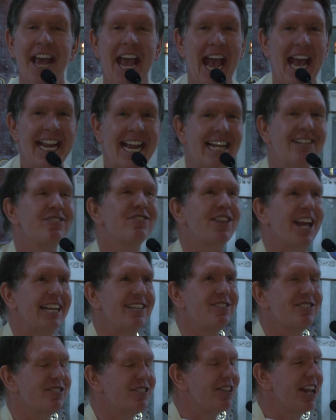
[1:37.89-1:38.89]
And as they
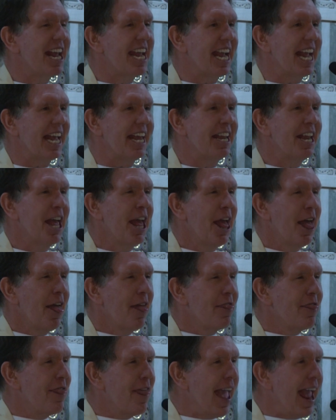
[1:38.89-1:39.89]
sing it,
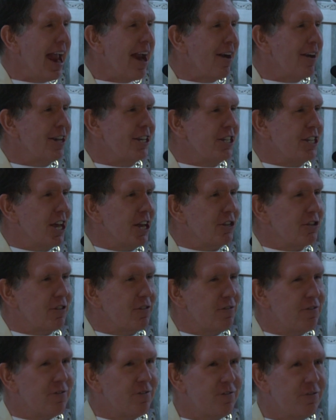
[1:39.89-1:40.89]
they are
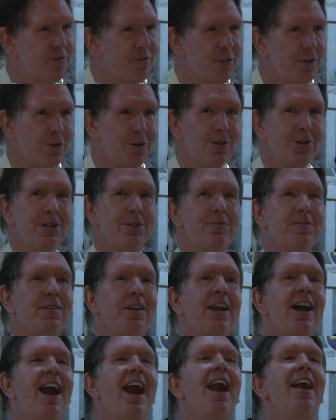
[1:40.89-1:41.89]
just full
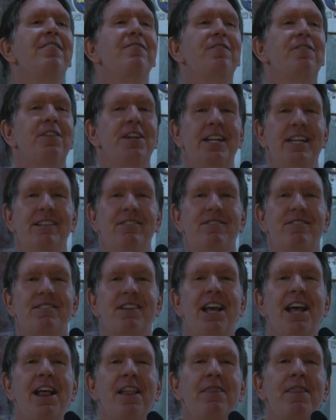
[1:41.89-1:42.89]
of confidence